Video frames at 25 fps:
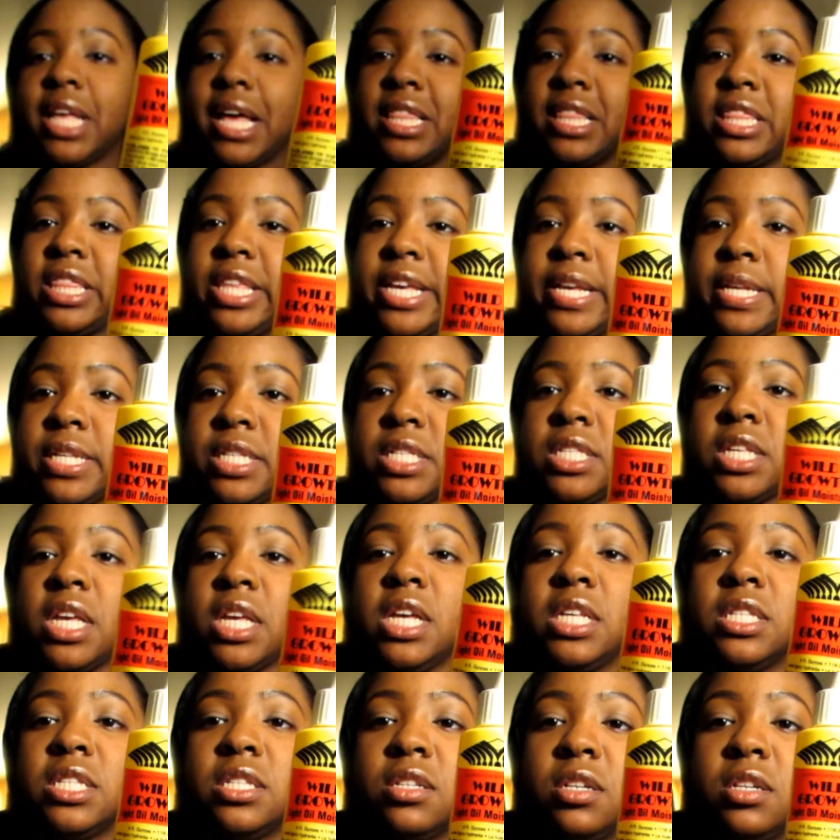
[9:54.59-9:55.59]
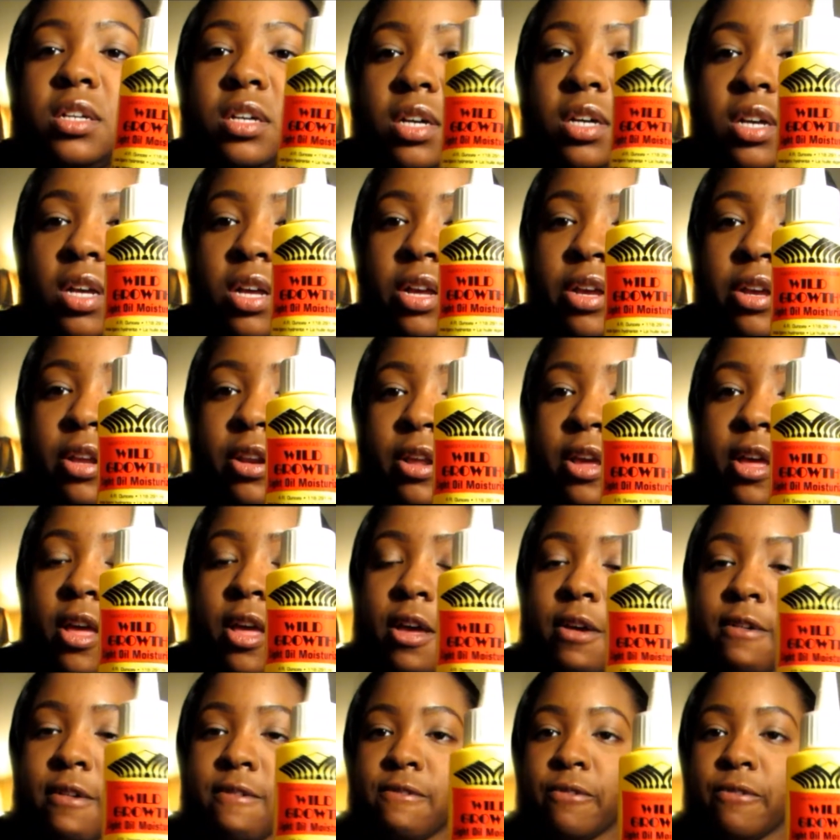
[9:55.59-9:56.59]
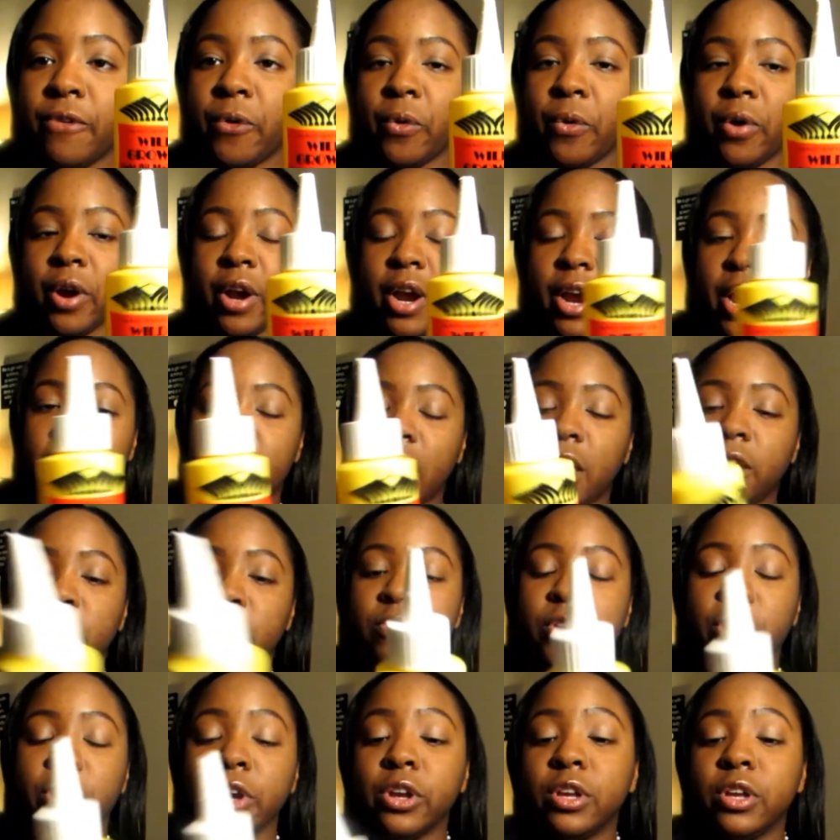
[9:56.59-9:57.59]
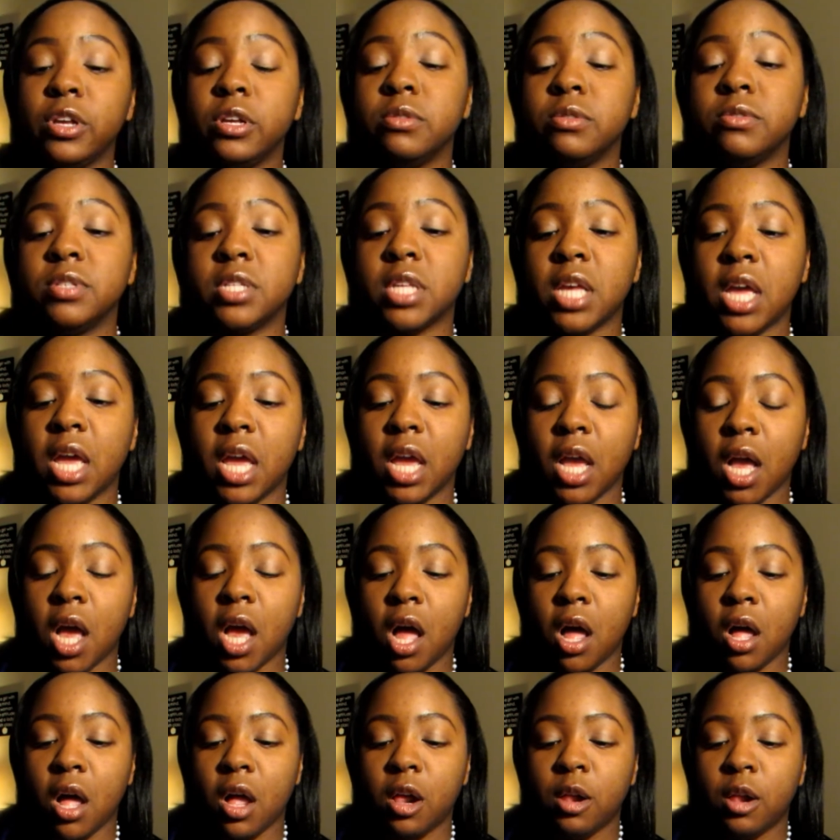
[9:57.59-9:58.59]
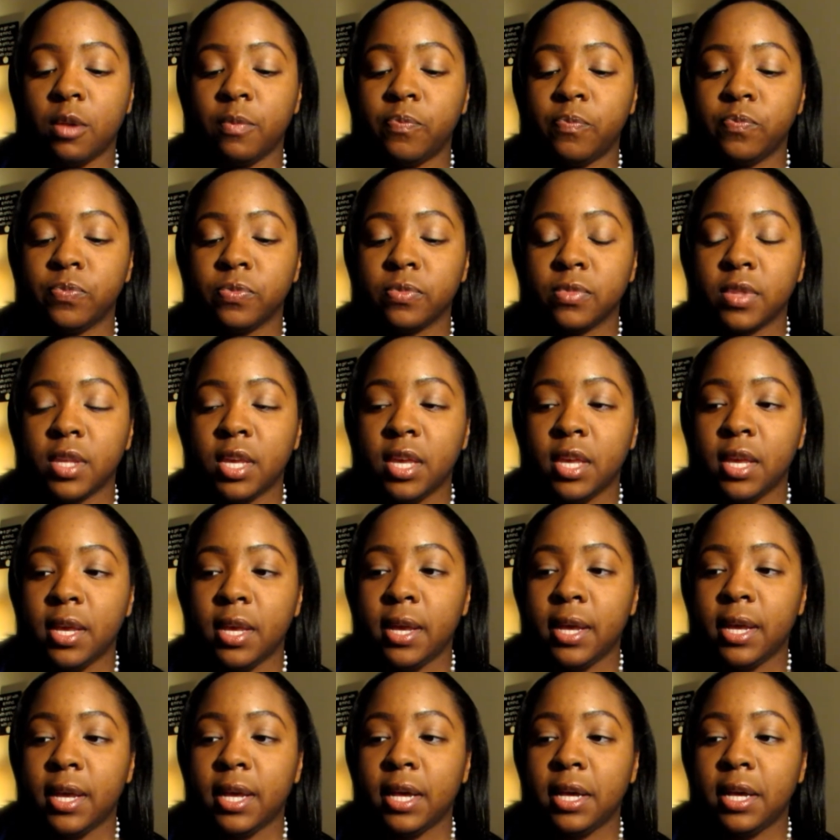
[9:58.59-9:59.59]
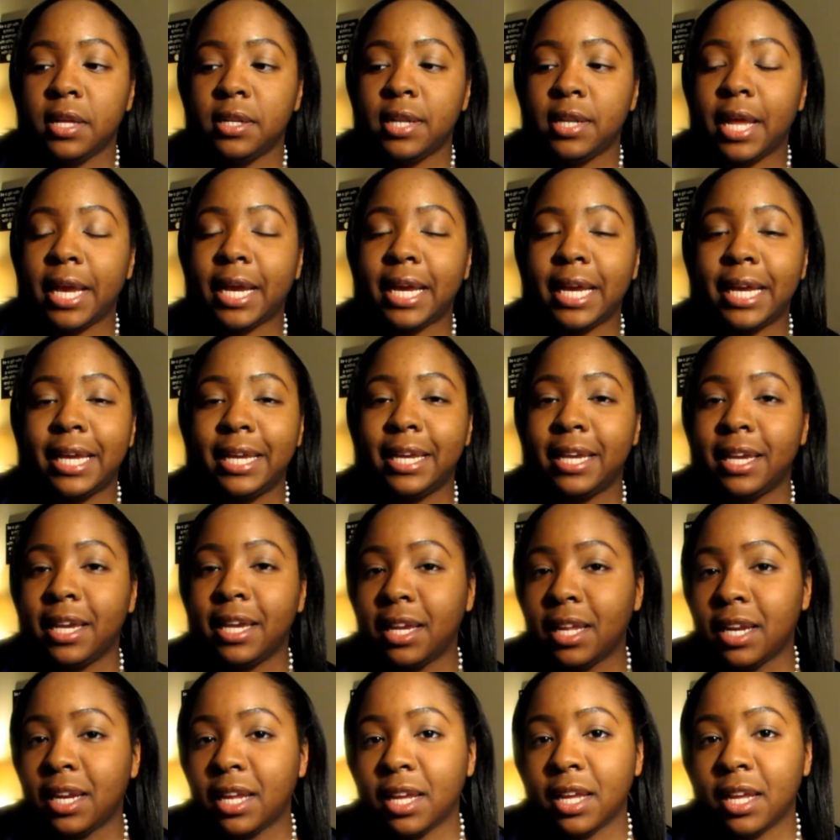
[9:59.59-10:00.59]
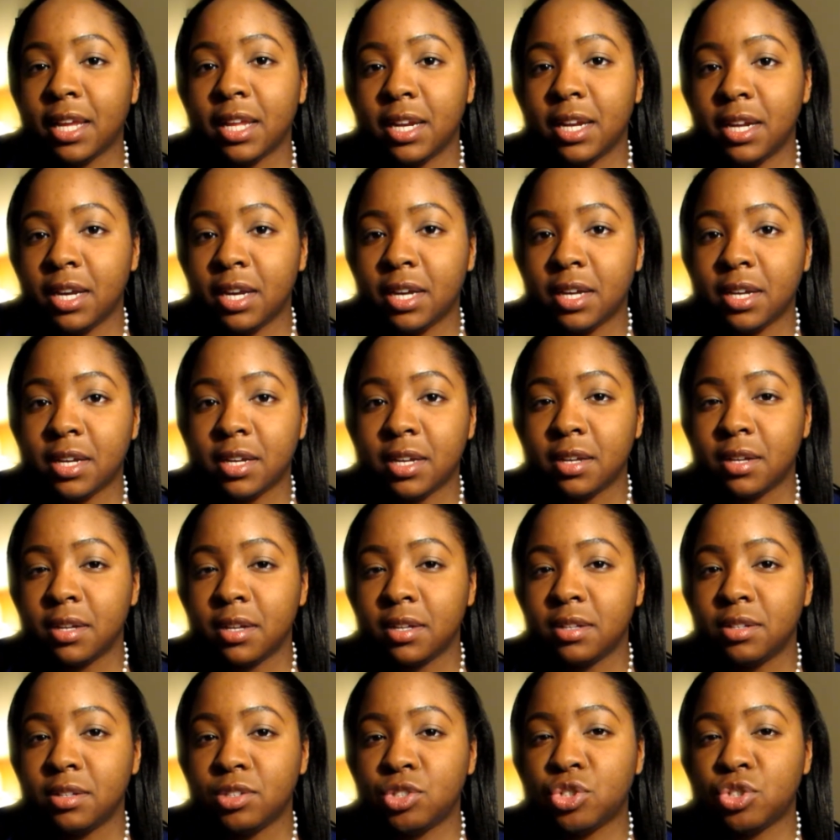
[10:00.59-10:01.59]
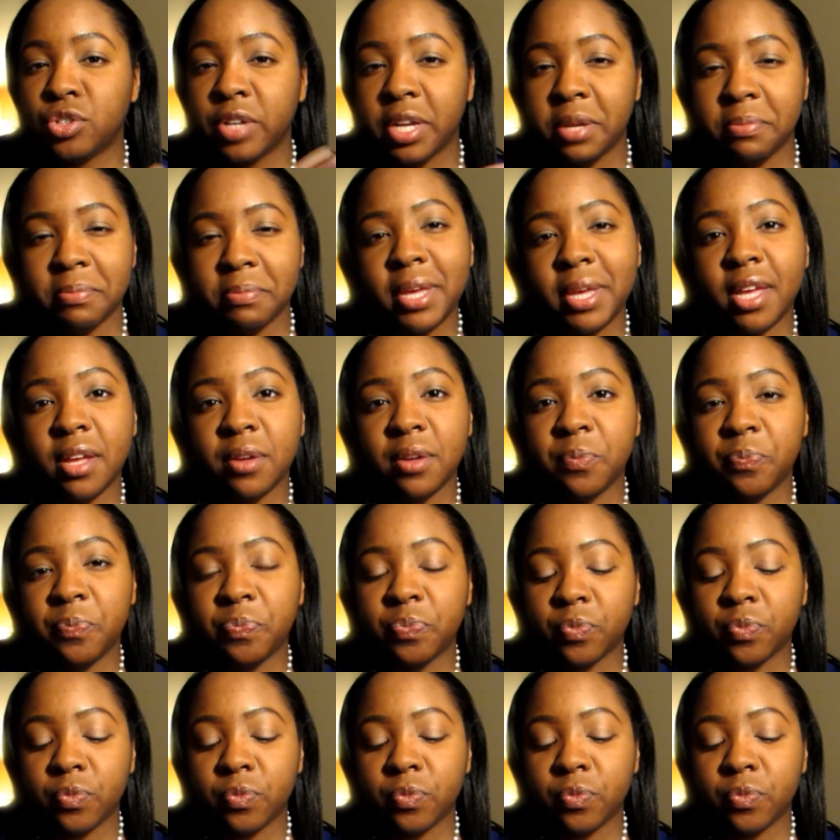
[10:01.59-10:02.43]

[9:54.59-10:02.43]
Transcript: that this is good for if you're using like a heated treatment.